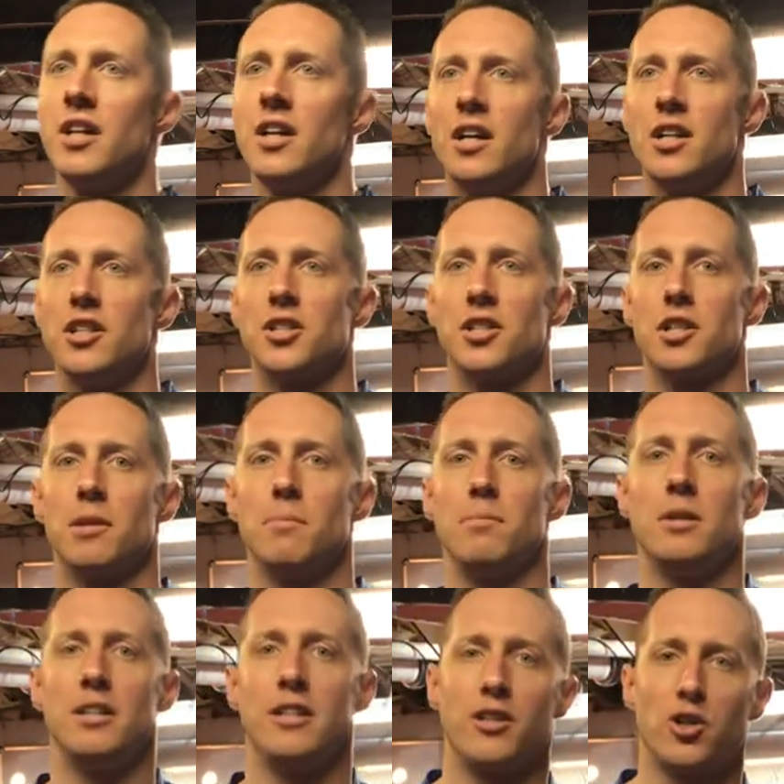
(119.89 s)
and just
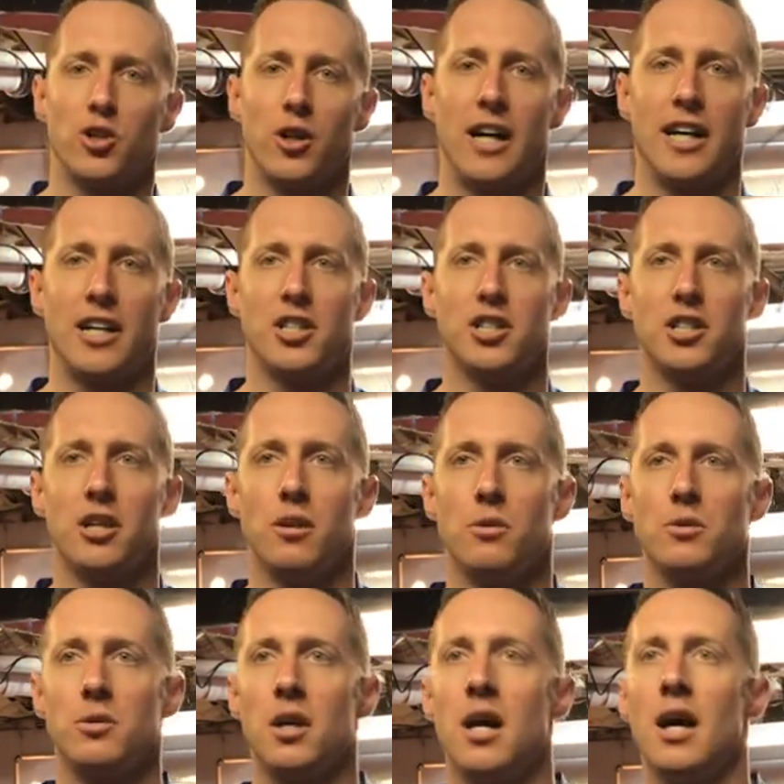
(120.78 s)
completely trash
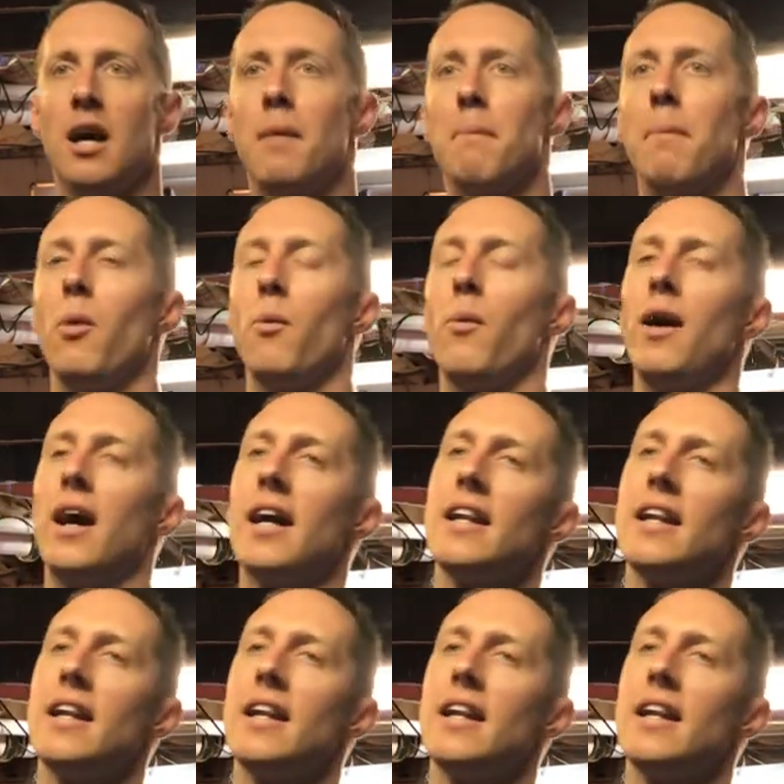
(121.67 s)
those, but why